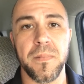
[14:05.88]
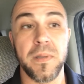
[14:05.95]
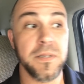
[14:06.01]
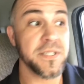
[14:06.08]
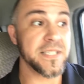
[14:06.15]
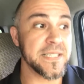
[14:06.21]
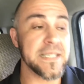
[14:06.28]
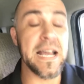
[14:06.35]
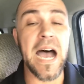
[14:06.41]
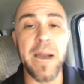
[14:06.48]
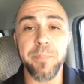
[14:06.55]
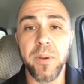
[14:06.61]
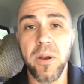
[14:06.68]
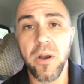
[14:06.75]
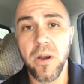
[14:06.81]

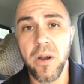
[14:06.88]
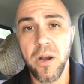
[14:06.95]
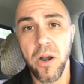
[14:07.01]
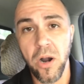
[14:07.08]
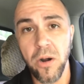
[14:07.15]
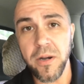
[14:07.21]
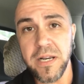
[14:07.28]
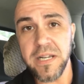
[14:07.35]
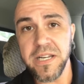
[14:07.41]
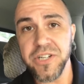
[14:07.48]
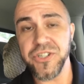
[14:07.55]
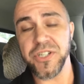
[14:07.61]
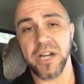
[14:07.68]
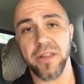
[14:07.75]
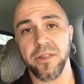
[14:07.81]
Stop hurting
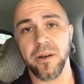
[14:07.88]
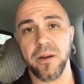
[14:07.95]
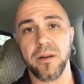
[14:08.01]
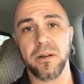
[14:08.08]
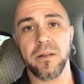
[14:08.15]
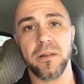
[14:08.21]
each other.